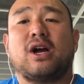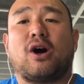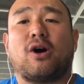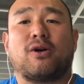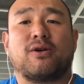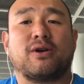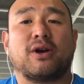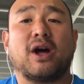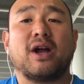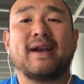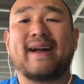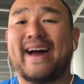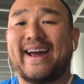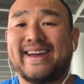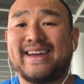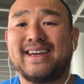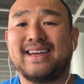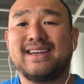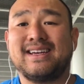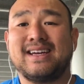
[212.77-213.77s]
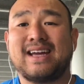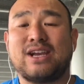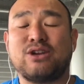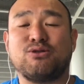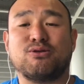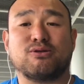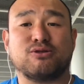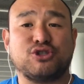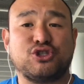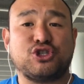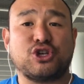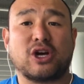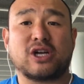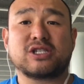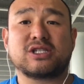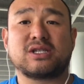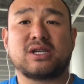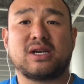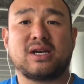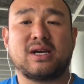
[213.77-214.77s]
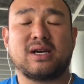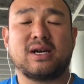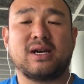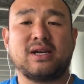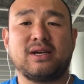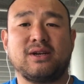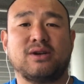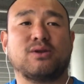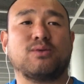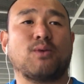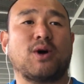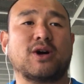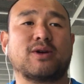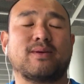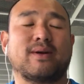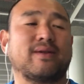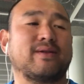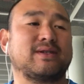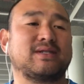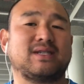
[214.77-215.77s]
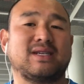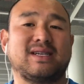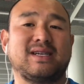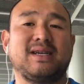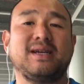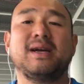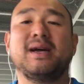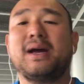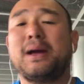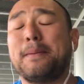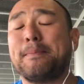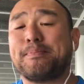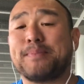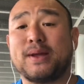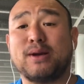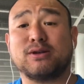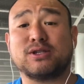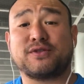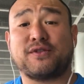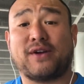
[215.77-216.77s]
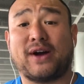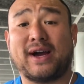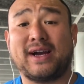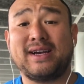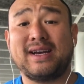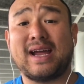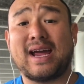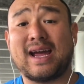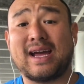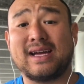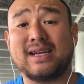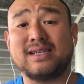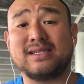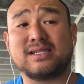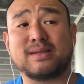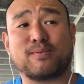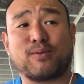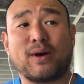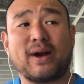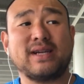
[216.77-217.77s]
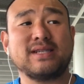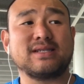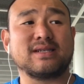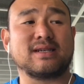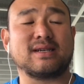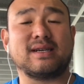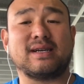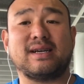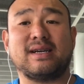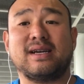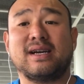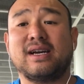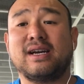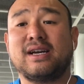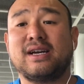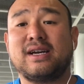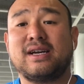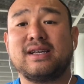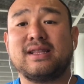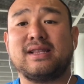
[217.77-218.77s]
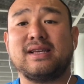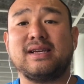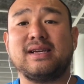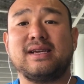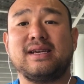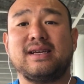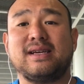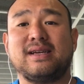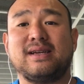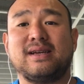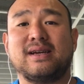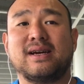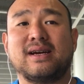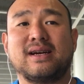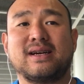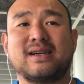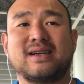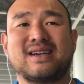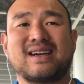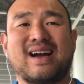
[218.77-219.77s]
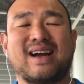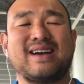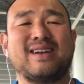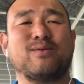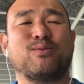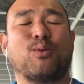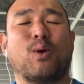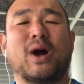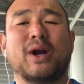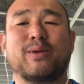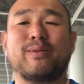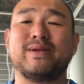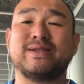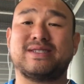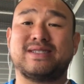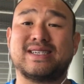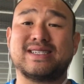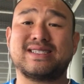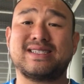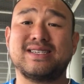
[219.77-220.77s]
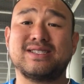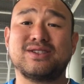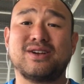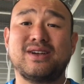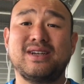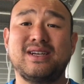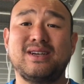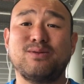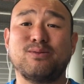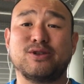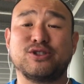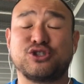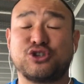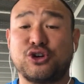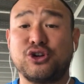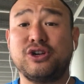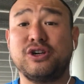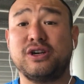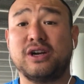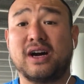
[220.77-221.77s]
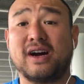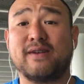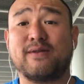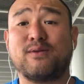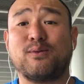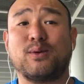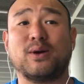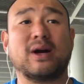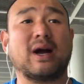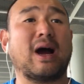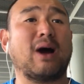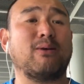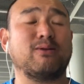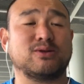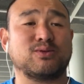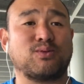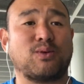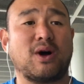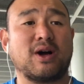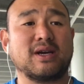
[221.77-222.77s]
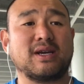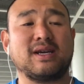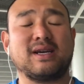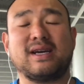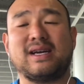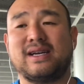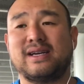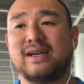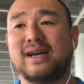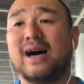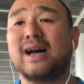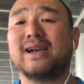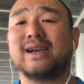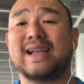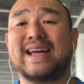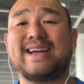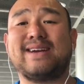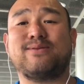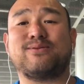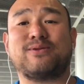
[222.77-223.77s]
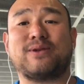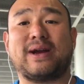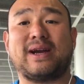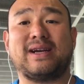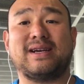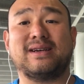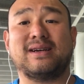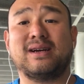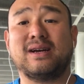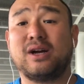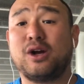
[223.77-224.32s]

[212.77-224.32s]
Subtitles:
are not hiking and you're just walking around the city, it was fine. And surprisingly, the kind of water resistance on it was good enough where I was walking in a light rain